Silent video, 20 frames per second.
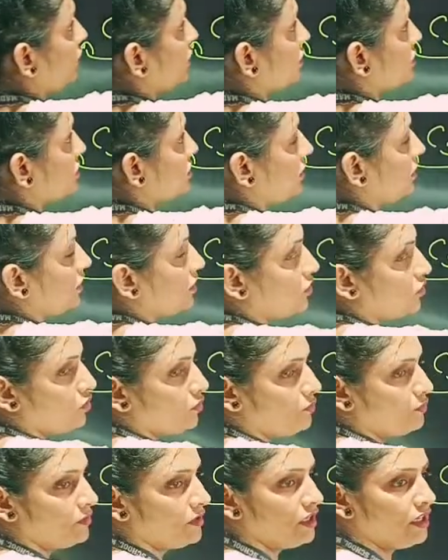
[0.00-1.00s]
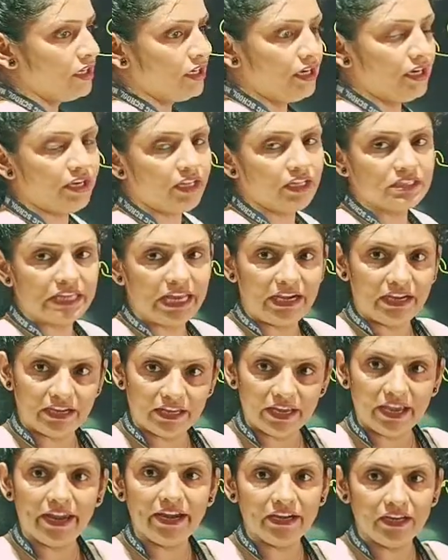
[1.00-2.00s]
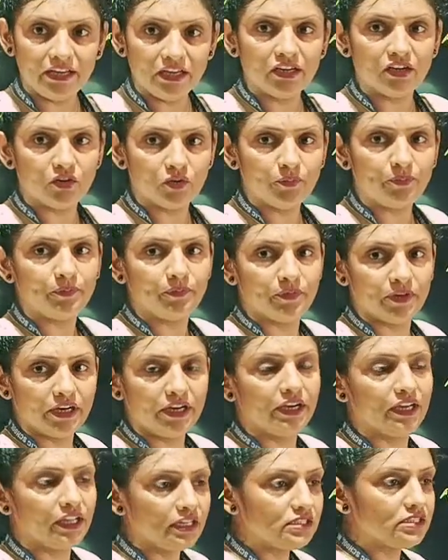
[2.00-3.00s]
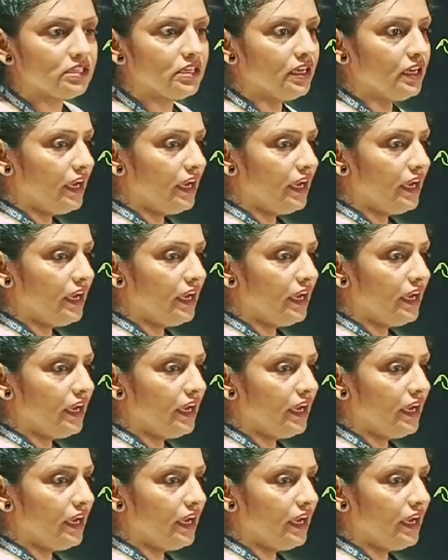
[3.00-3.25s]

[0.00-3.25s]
functional group? It is aldehyde group. It is